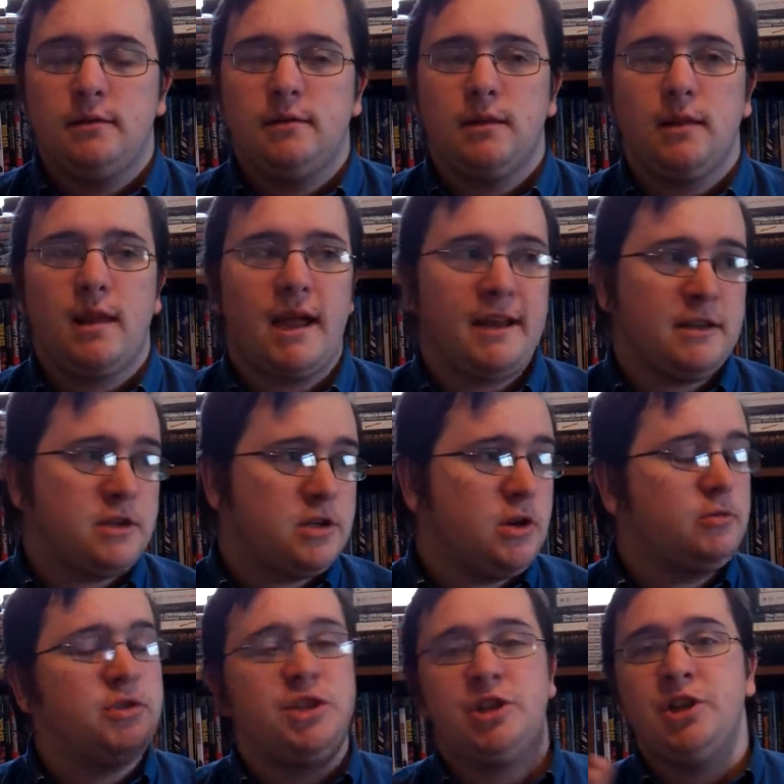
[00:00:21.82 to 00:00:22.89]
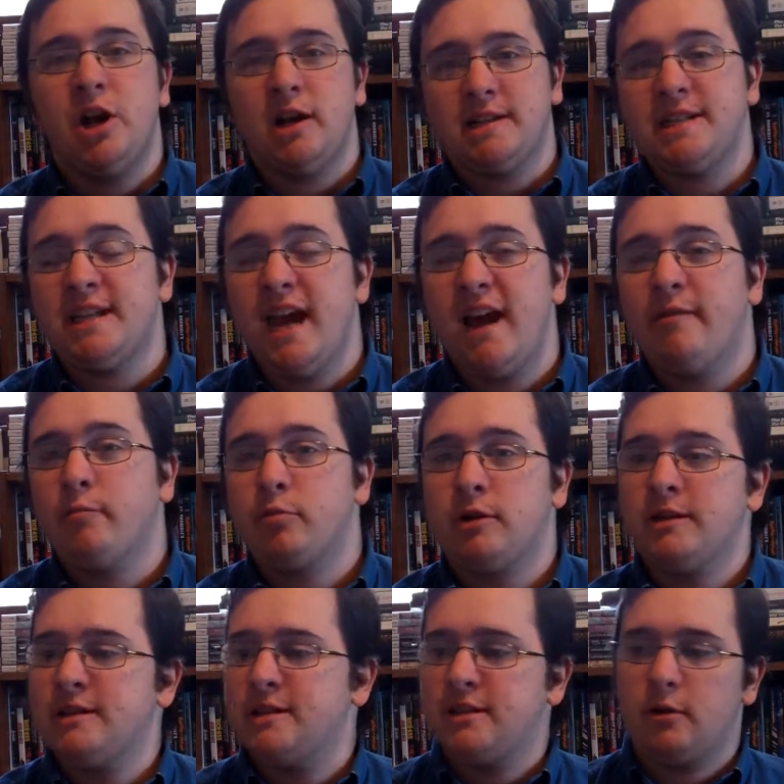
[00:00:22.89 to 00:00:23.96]
Like, don't just have
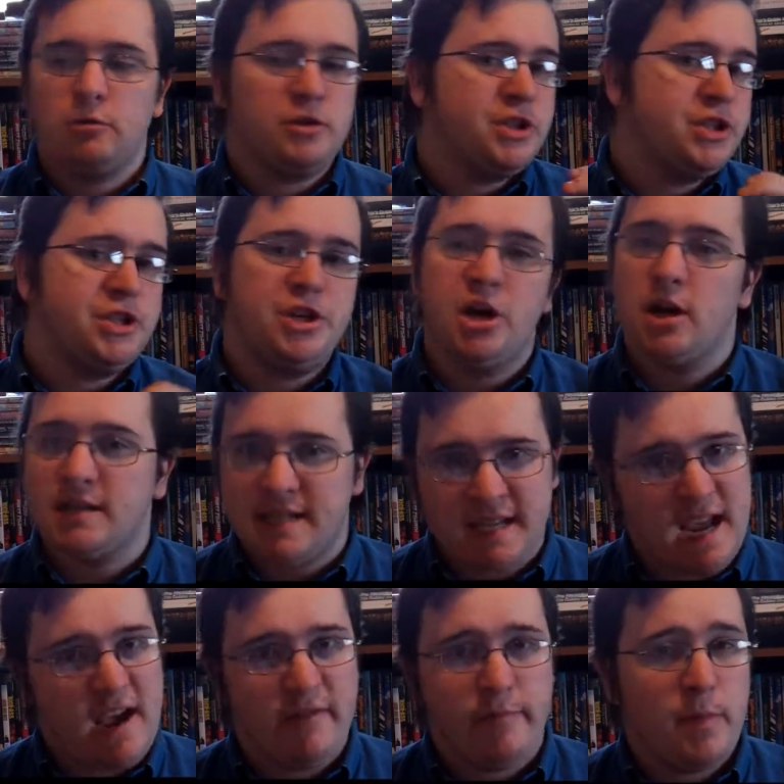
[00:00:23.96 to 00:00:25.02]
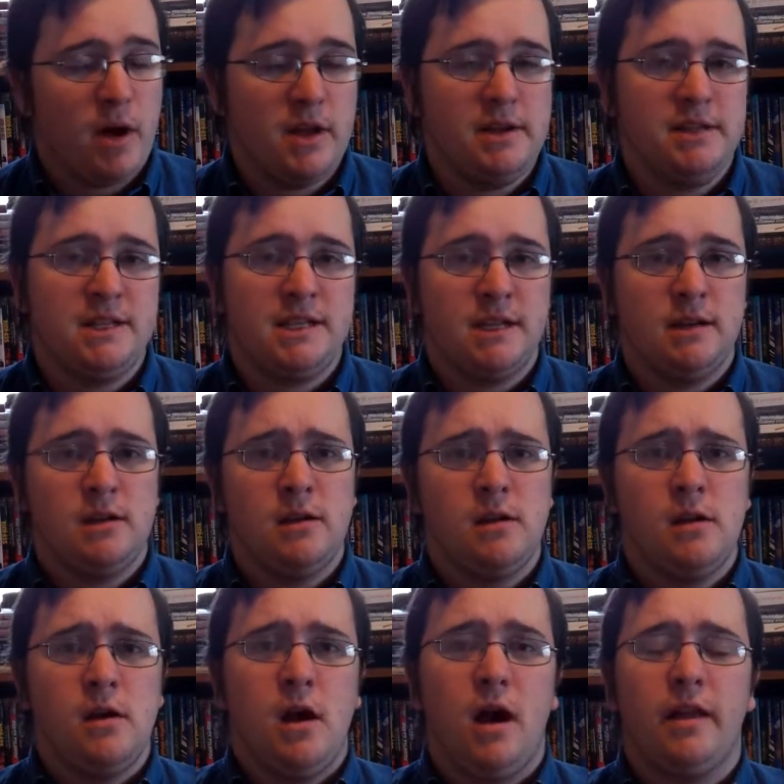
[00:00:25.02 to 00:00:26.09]
prints, don't just have buttons.
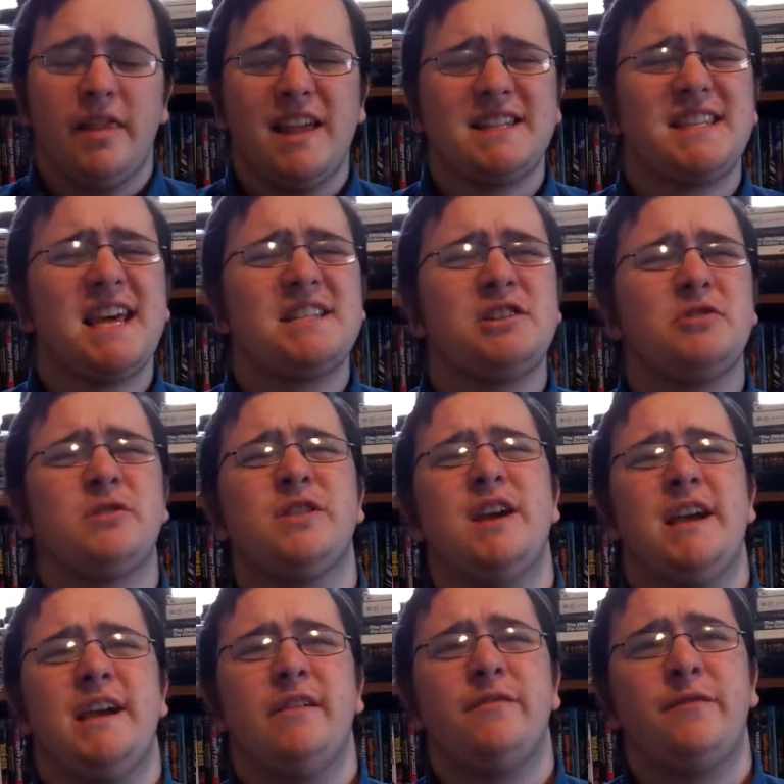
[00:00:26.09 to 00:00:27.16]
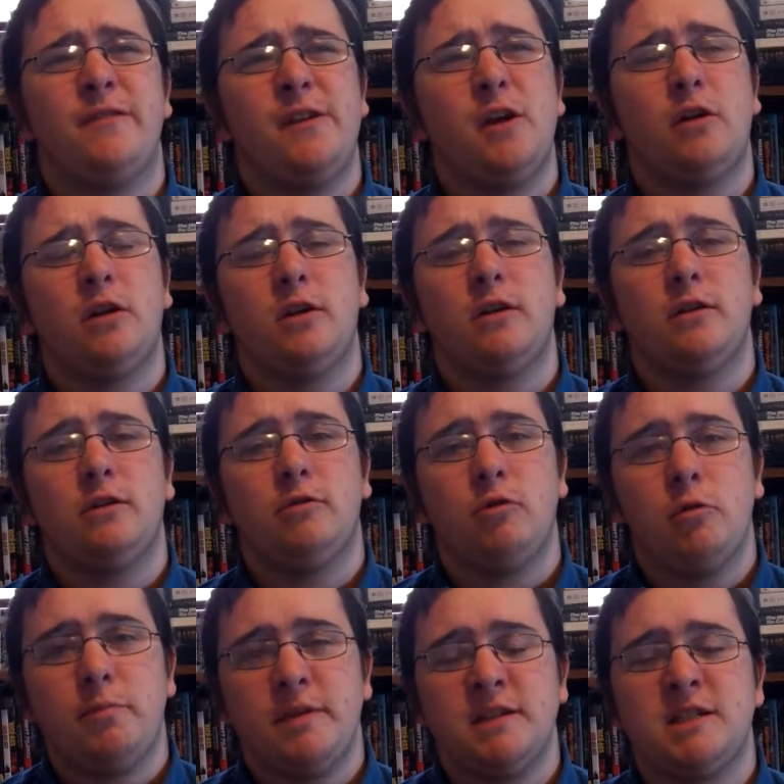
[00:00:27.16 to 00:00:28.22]
Unless that's your thing. If your
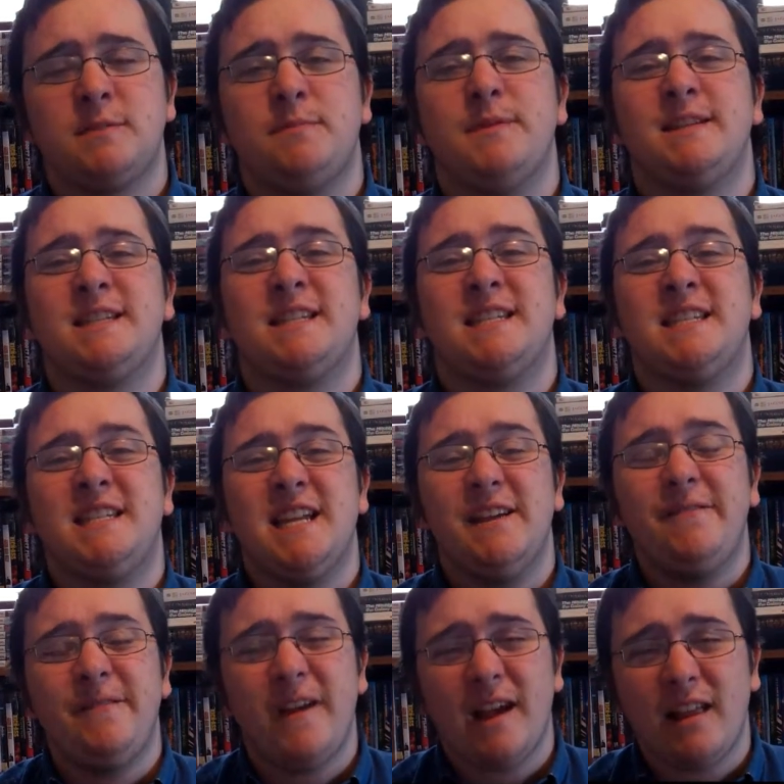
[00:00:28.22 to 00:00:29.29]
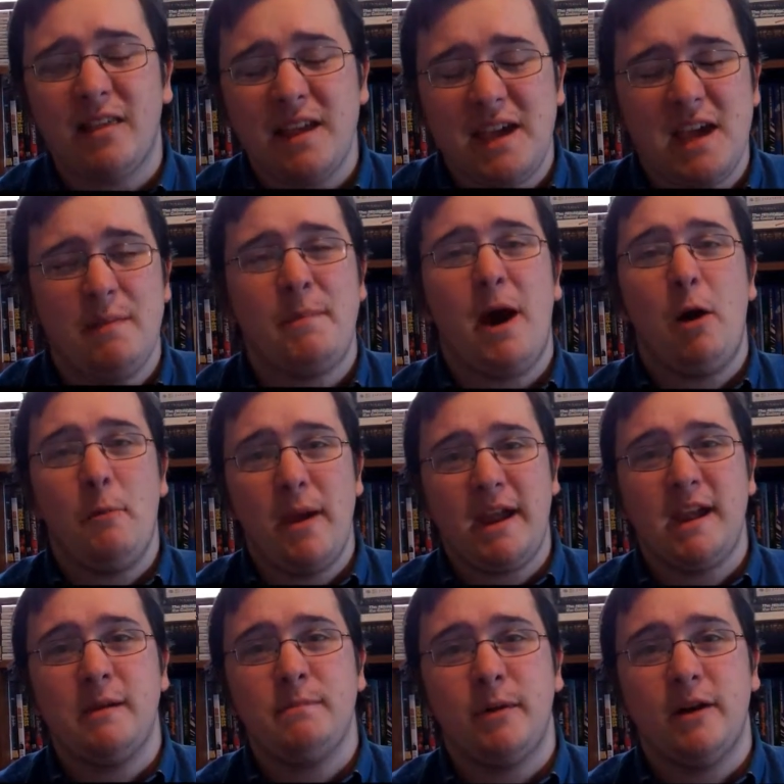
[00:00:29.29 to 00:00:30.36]
group is specifically about
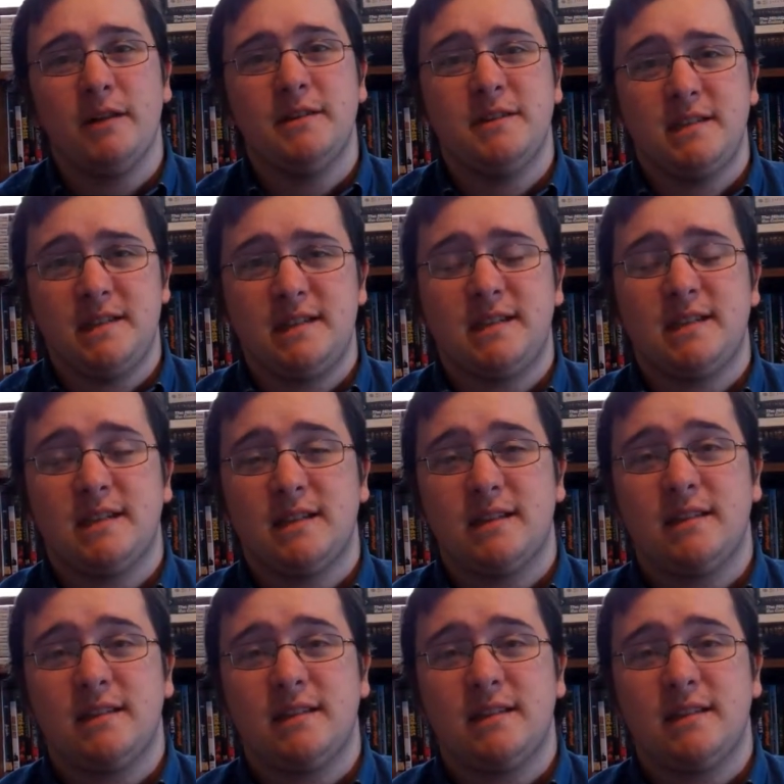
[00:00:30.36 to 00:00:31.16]
making buttons,